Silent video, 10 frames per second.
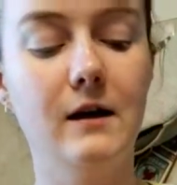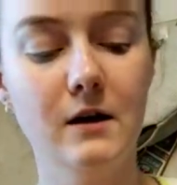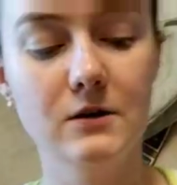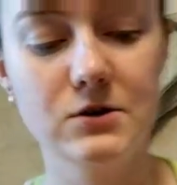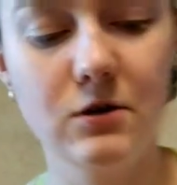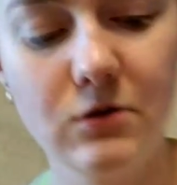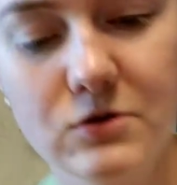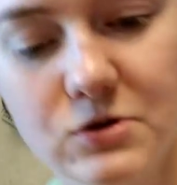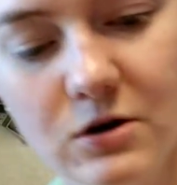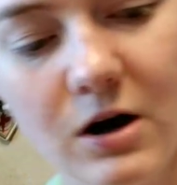So those
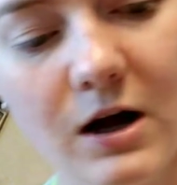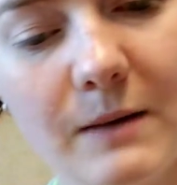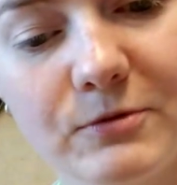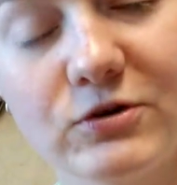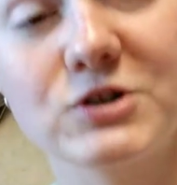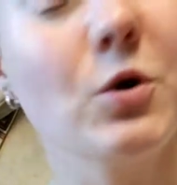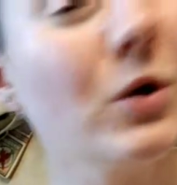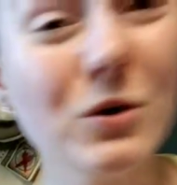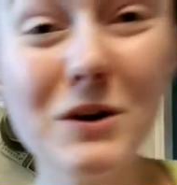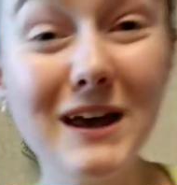are a couple tricks. Or you
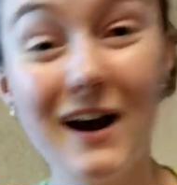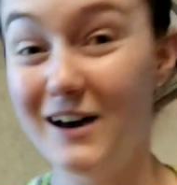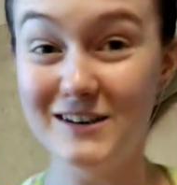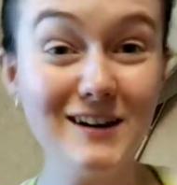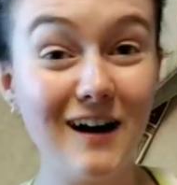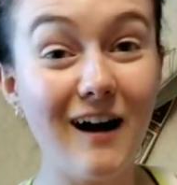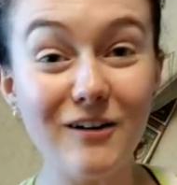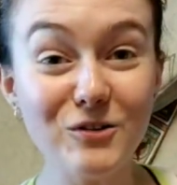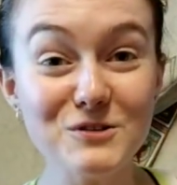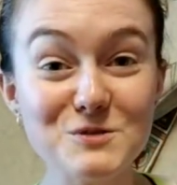can get onion
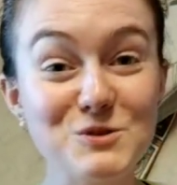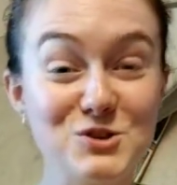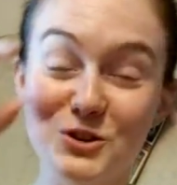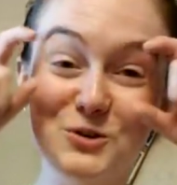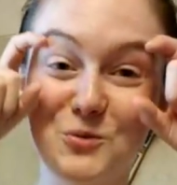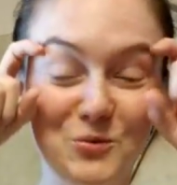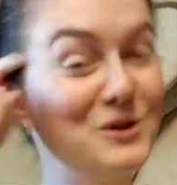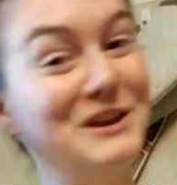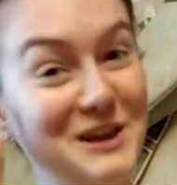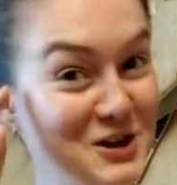goggles, which look
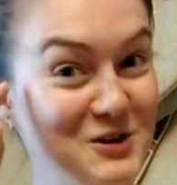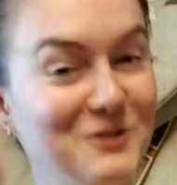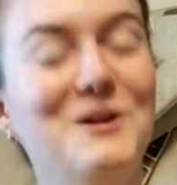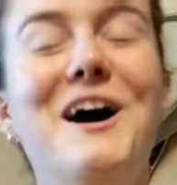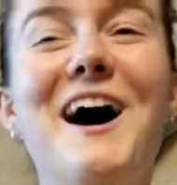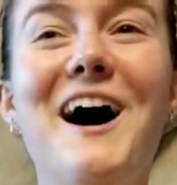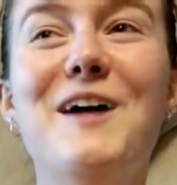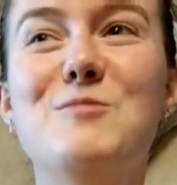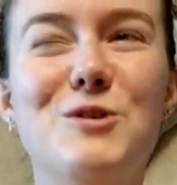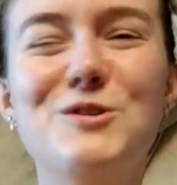really cute.
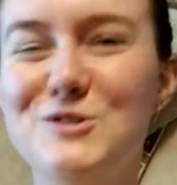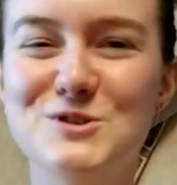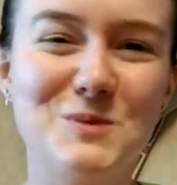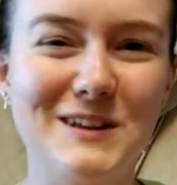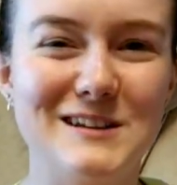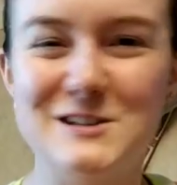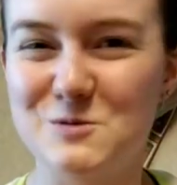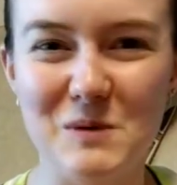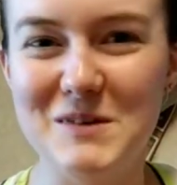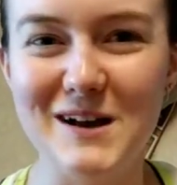Or you could just wear like
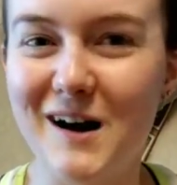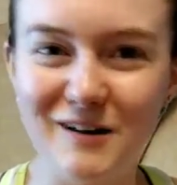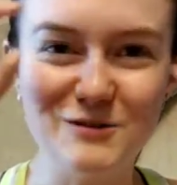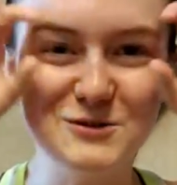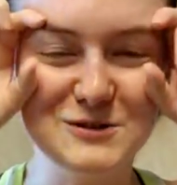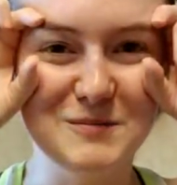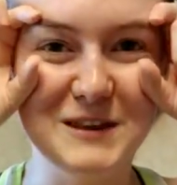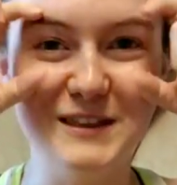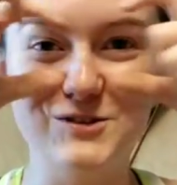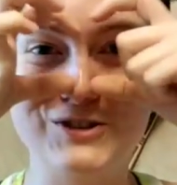swimming goggles or something
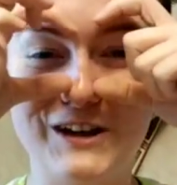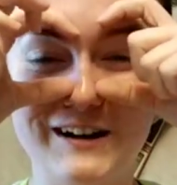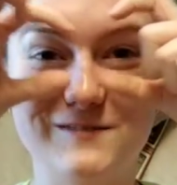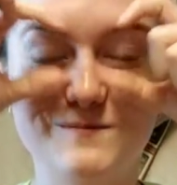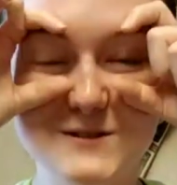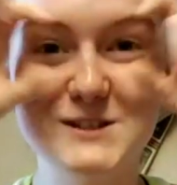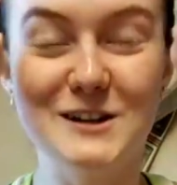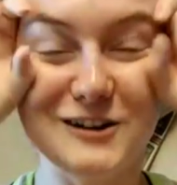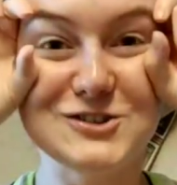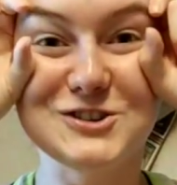that just kind of
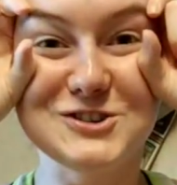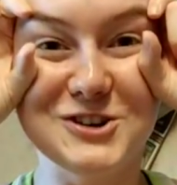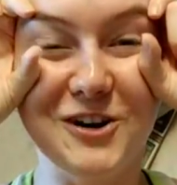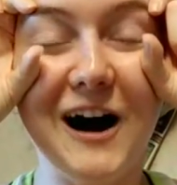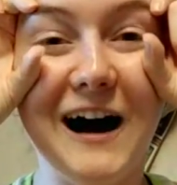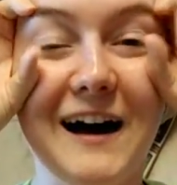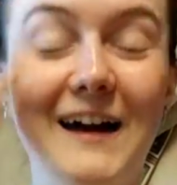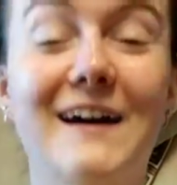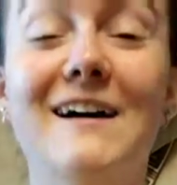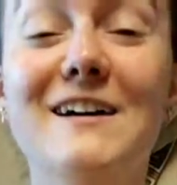sucks into your eye.
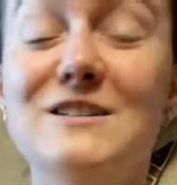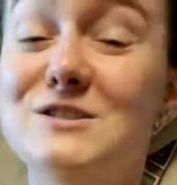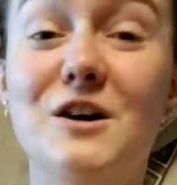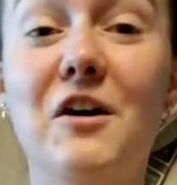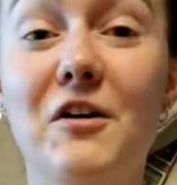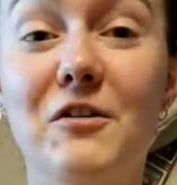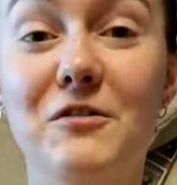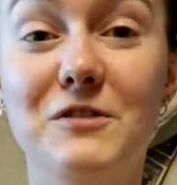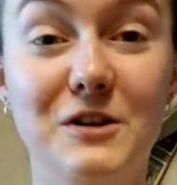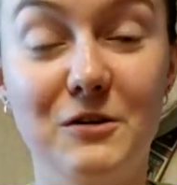So,
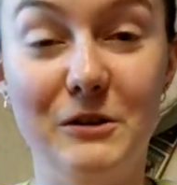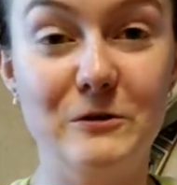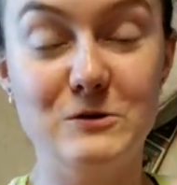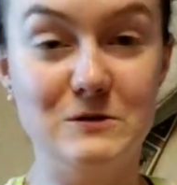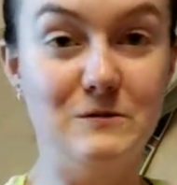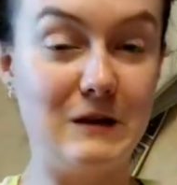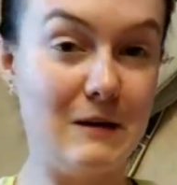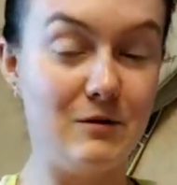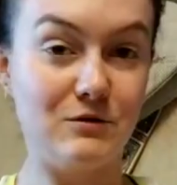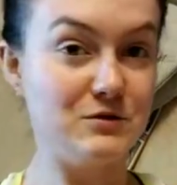you know, those
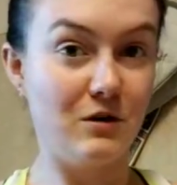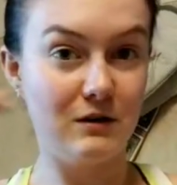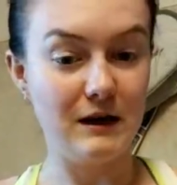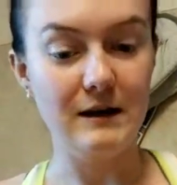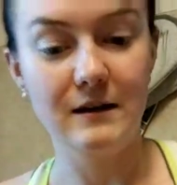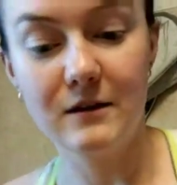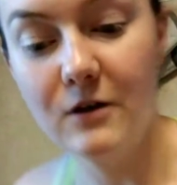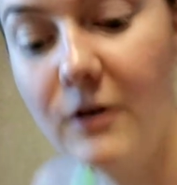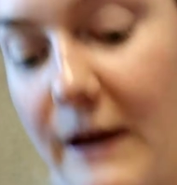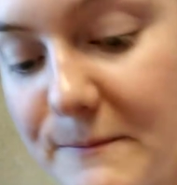chemicals aren't getting in there. Okay.